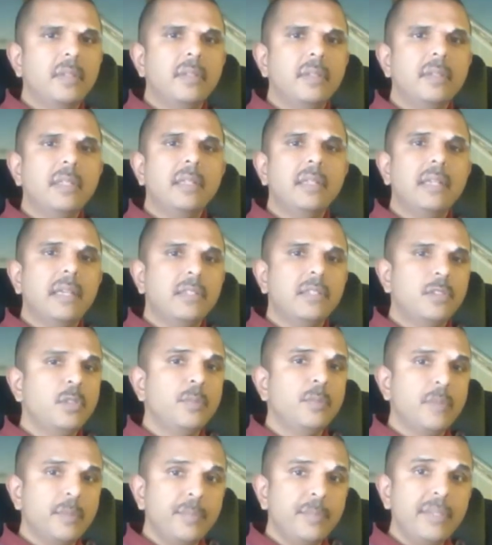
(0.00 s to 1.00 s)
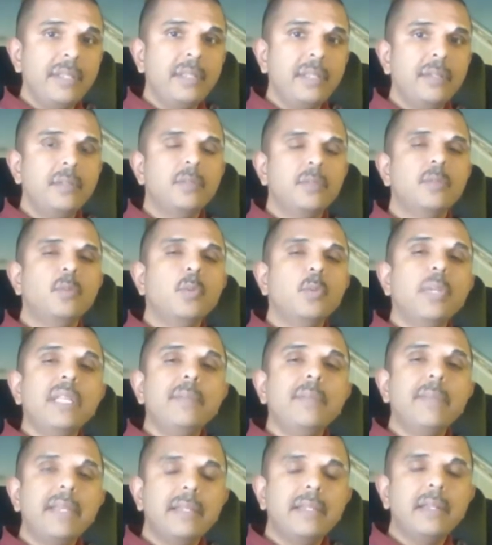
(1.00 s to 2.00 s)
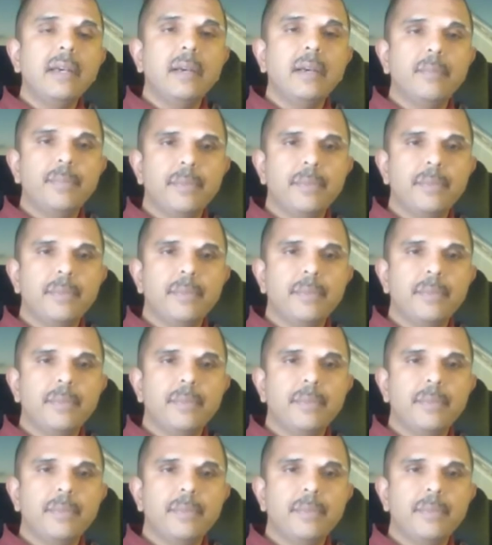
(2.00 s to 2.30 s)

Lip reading: that as human beings we made up.